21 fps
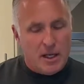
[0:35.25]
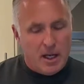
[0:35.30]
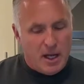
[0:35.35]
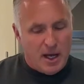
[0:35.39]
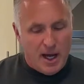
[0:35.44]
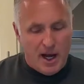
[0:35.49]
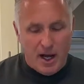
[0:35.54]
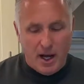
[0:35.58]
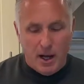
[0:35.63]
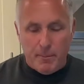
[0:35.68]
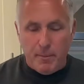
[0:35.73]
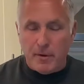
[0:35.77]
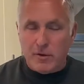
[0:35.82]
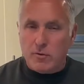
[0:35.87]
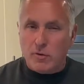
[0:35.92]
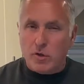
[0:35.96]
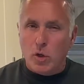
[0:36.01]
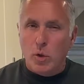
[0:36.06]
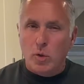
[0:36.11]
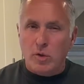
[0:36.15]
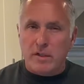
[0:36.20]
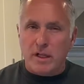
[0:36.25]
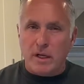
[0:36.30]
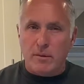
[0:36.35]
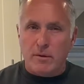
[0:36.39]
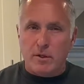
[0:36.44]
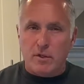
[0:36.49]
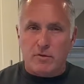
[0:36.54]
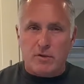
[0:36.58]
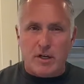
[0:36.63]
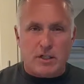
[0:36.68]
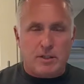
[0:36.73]
But the cool thing with
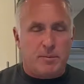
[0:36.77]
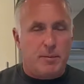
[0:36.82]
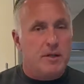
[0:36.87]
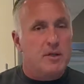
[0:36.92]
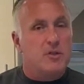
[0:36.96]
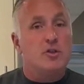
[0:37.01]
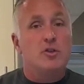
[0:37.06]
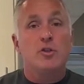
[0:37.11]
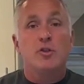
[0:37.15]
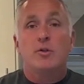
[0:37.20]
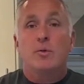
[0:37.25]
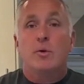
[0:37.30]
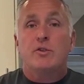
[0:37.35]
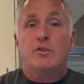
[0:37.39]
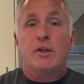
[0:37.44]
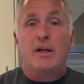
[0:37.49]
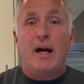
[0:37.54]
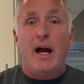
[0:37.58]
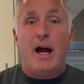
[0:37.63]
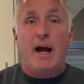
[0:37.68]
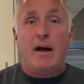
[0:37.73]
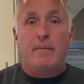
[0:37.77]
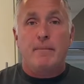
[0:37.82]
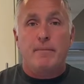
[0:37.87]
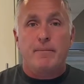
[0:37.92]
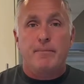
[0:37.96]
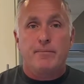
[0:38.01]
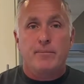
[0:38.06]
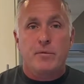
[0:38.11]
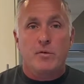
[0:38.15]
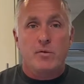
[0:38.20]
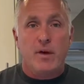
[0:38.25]
this recipe is use what you got,
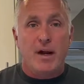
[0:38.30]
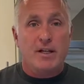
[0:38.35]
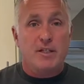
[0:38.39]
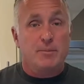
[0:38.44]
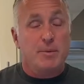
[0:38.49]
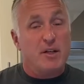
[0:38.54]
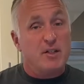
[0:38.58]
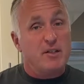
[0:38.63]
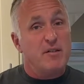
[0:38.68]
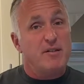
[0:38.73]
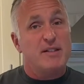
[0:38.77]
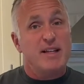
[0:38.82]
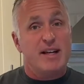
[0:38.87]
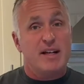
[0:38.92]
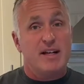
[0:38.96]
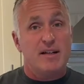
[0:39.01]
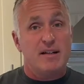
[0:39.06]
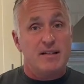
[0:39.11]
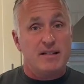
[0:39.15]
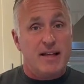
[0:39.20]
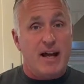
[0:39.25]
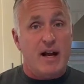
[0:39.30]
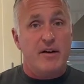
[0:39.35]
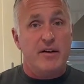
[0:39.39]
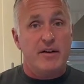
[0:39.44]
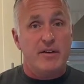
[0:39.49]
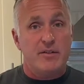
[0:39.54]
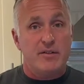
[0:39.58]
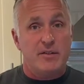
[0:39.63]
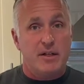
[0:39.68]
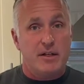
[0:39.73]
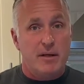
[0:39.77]
right? Especially if it's like on a Saturday or
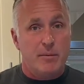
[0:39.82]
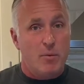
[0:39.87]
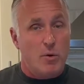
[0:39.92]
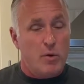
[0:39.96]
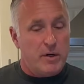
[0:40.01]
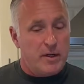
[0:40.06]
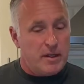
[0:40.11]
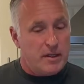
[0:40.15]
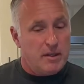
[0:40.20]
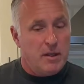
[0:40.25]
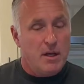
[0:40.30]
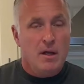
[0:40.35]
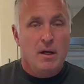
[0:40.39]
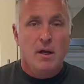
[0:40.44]
Sunday morning.